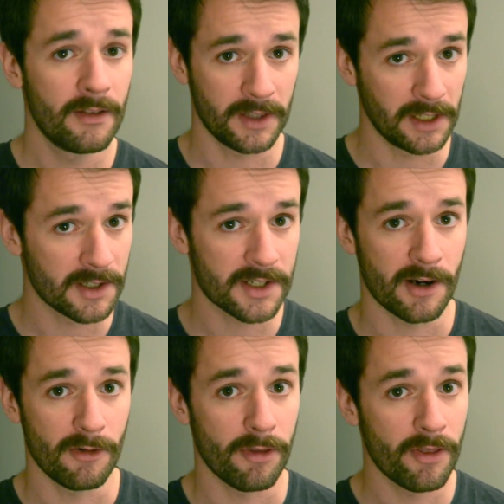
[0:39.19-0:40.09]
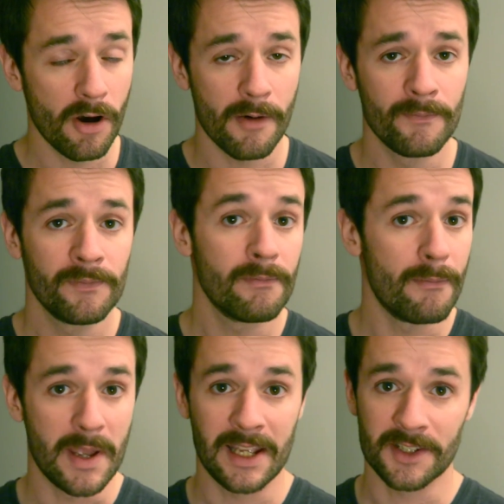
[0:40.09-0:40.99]
think a certain thought,
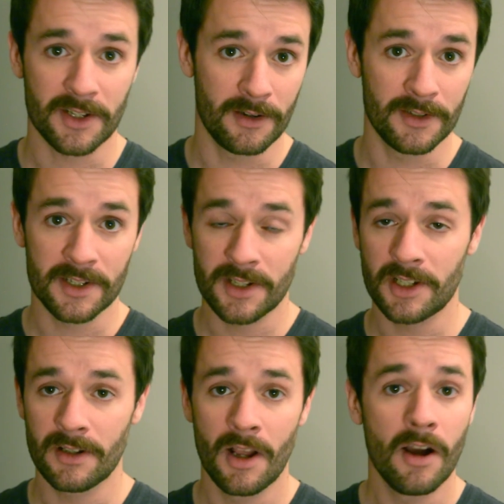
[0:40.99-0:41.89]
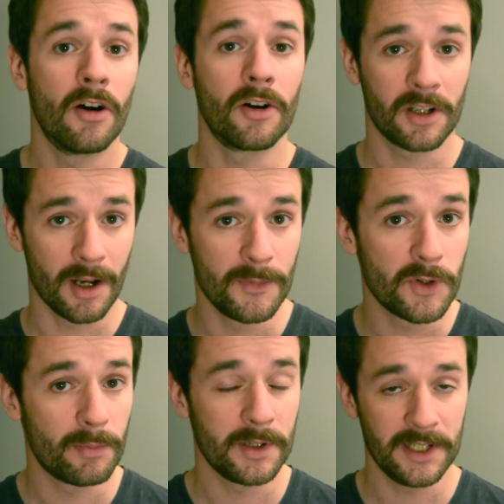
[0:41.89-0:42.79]
make a certain decision, or come
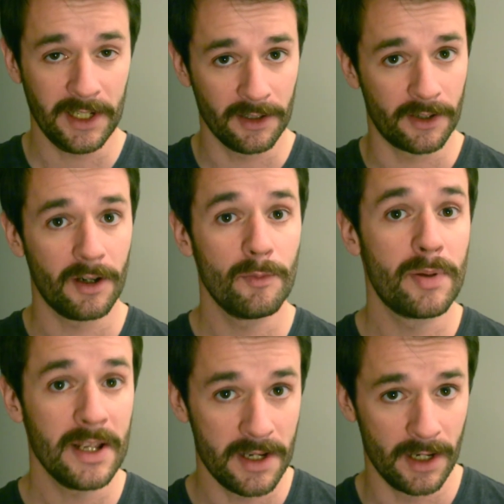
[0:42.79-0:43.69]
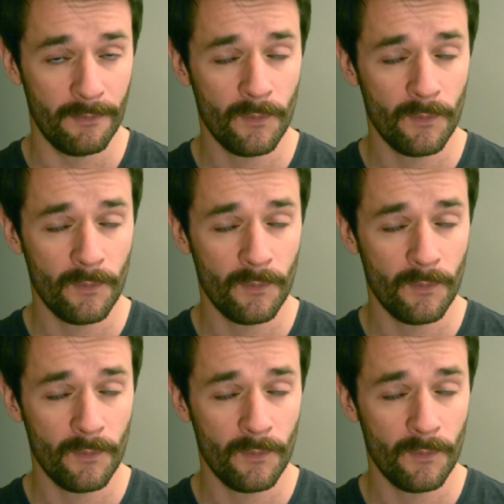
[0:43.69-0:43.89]
to a particular opinion.